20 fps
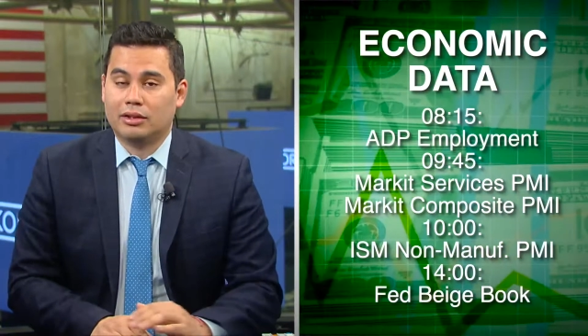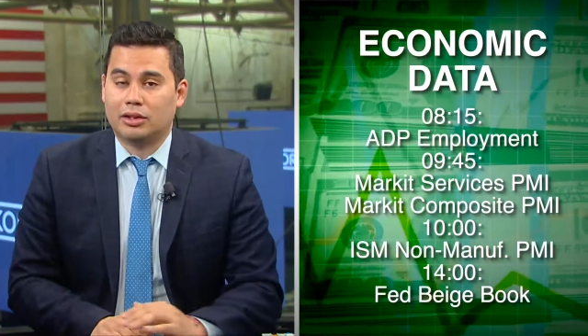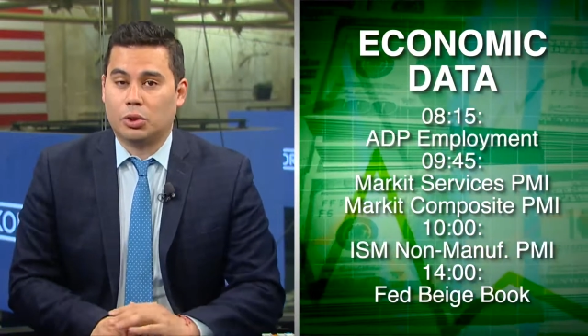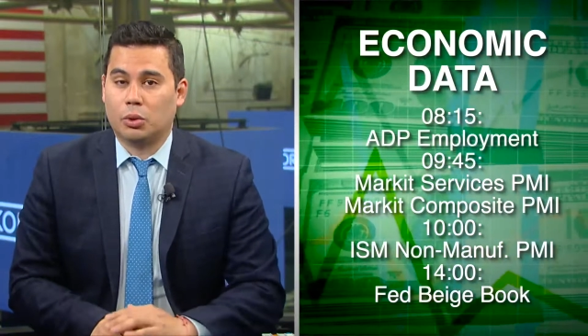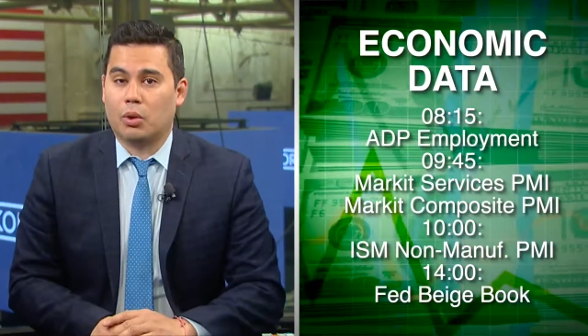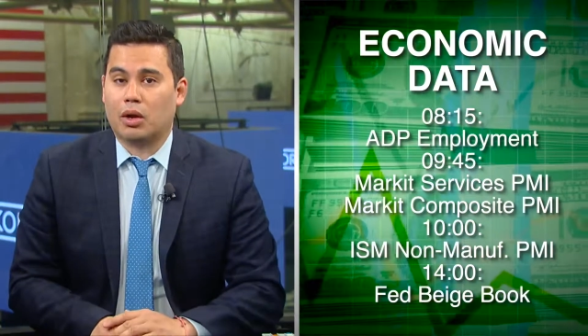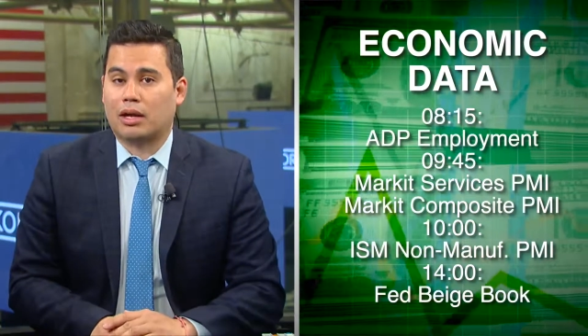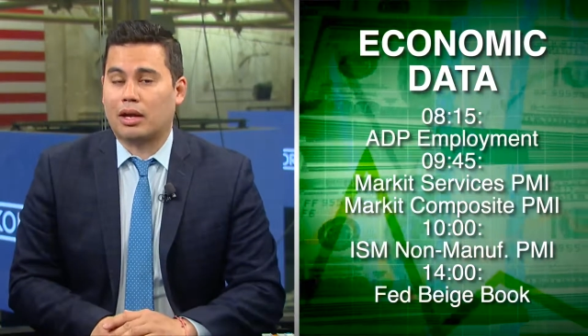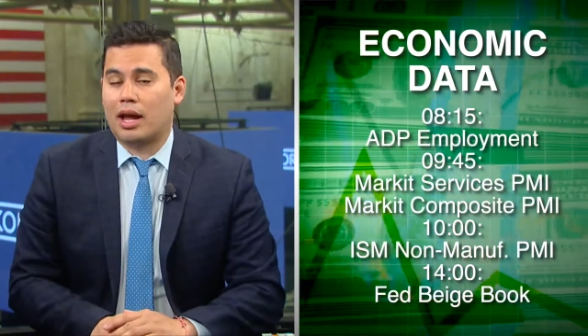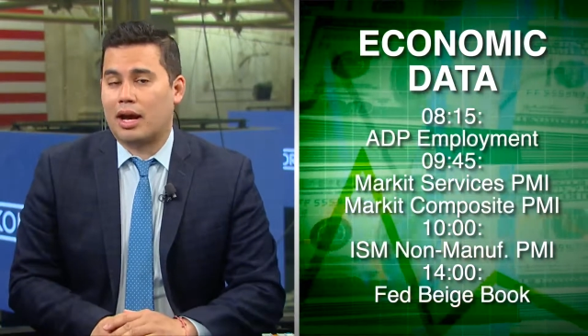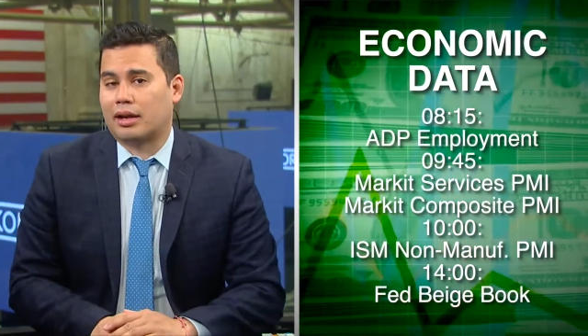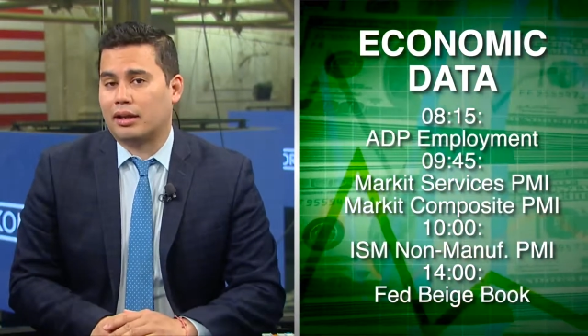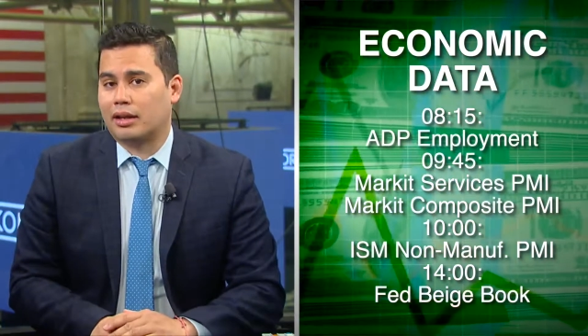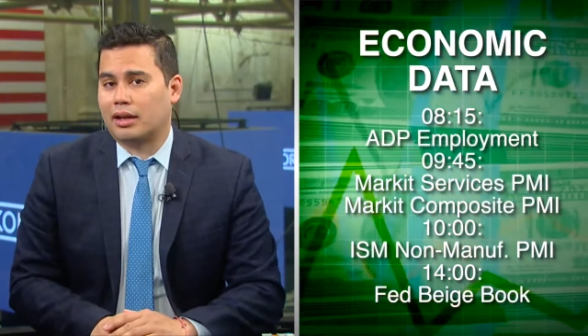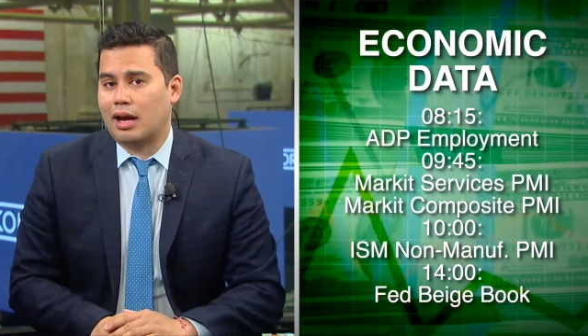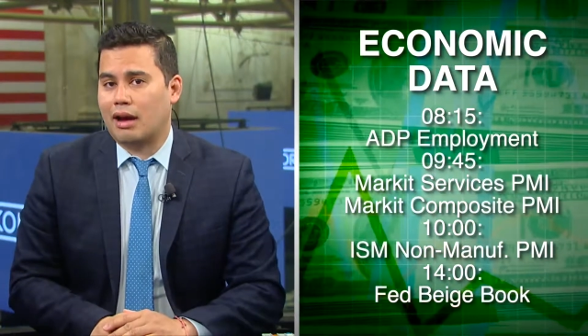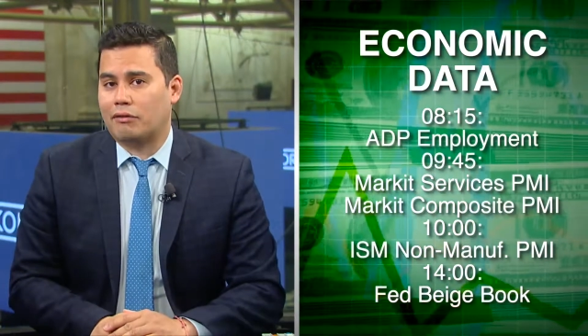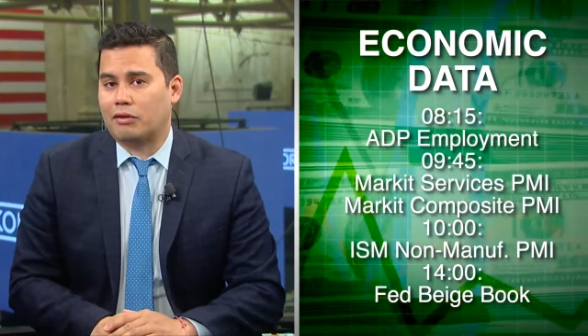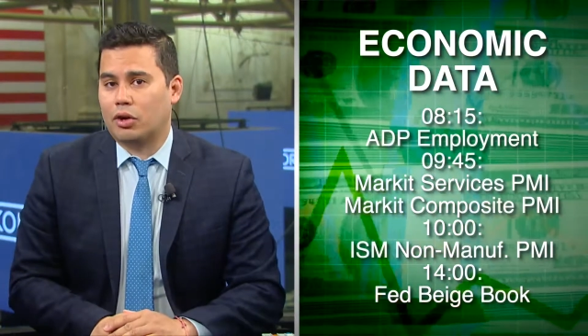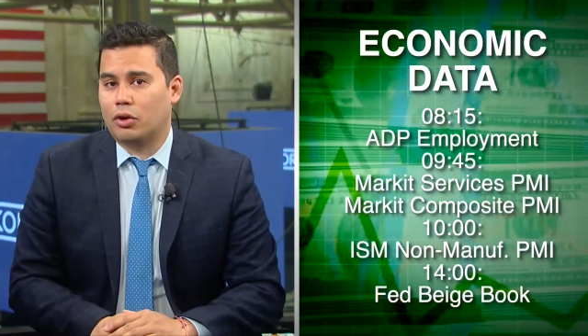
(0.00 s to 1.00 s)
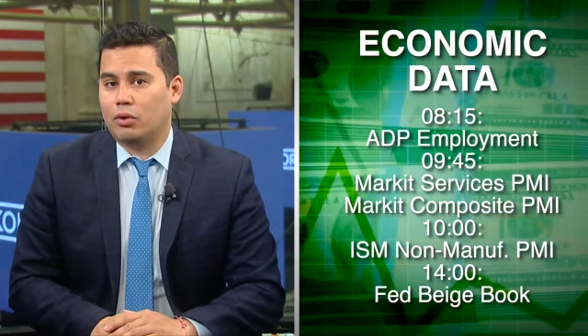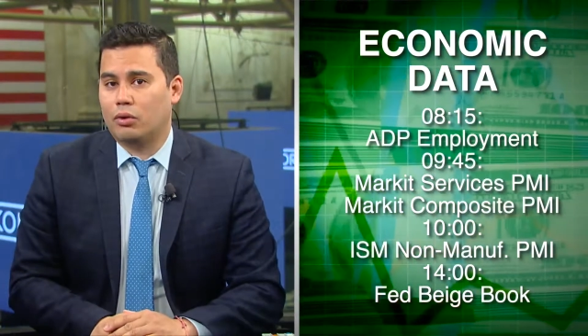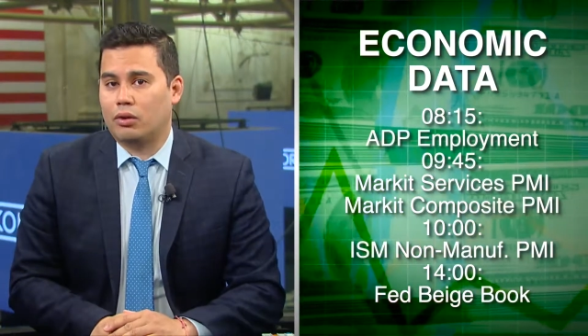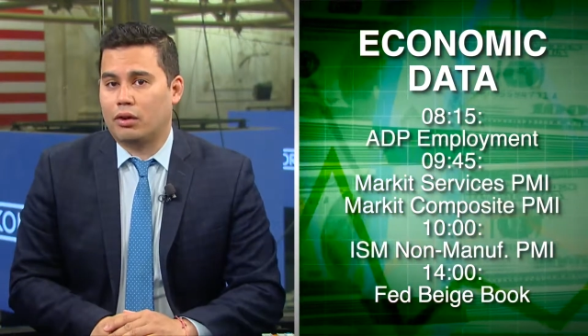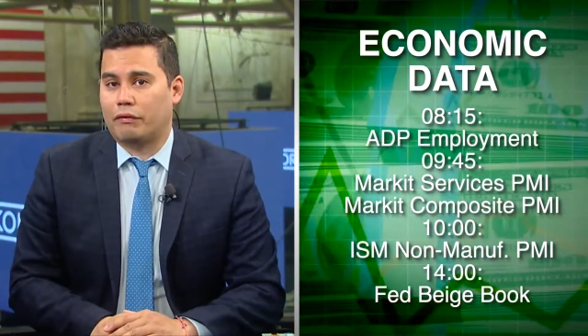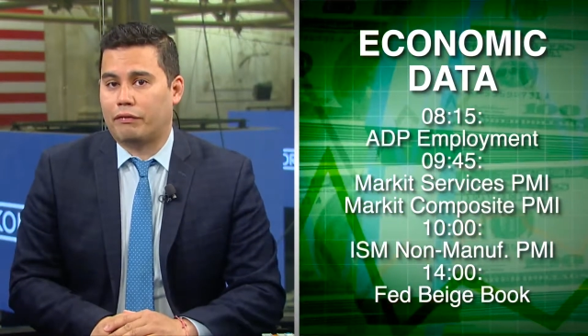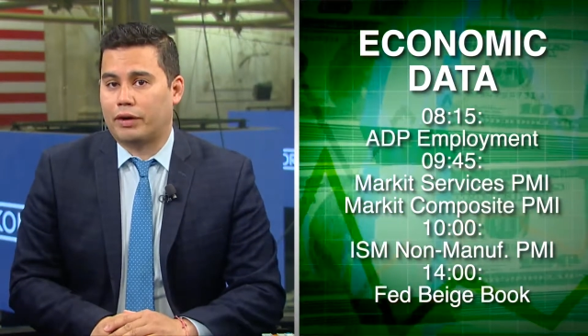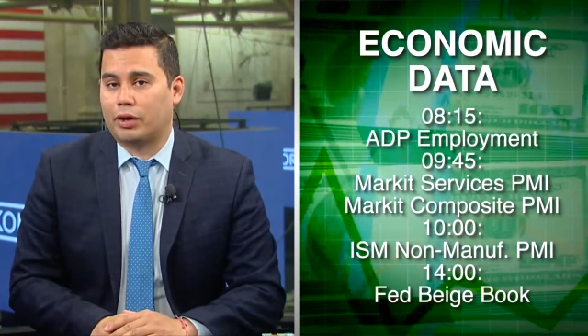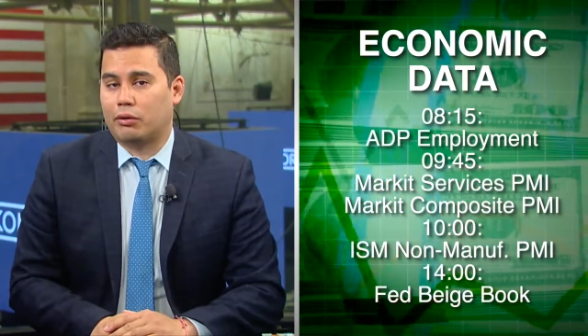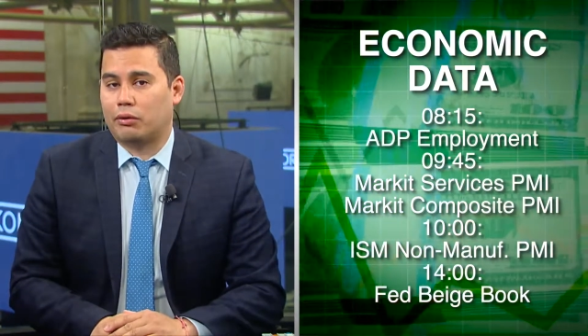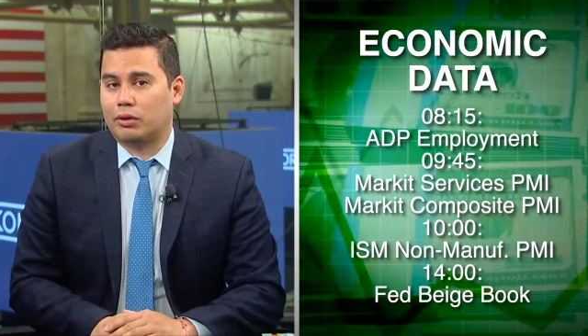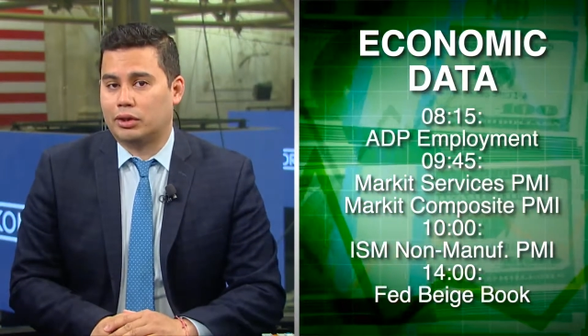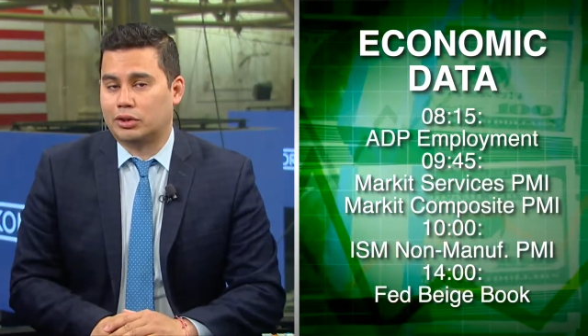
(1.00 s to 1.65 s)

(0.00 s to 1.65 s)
2 o'clock in the afternoon, the Federal